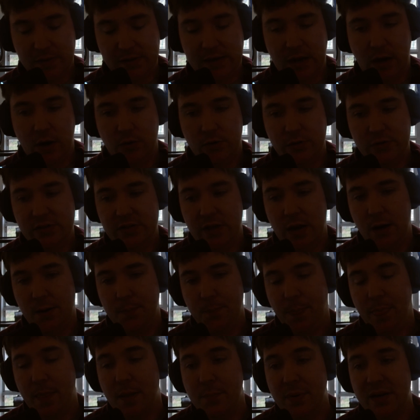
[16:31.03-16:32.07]
characters there.
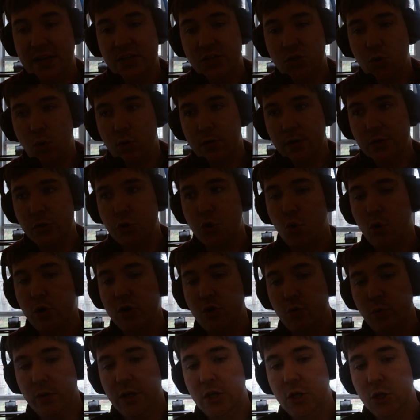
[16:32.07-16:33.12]
But in sword and
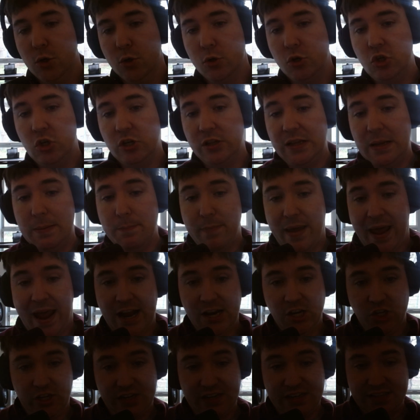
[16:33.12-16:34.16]
sorcery, usually
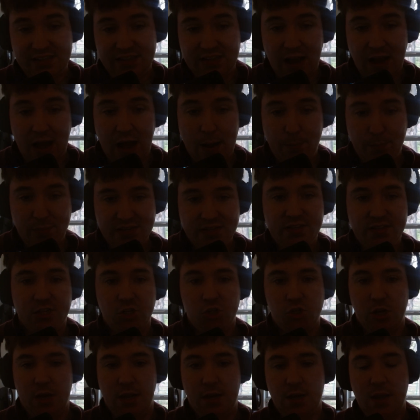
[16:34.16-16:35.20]
magic is the
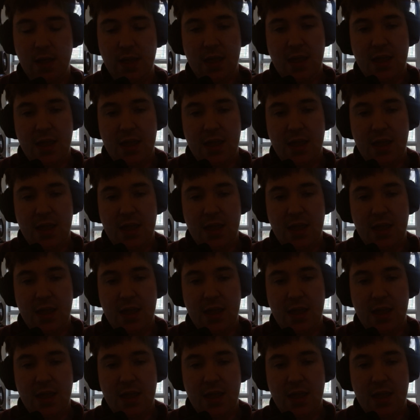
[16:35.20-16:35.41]
opposition,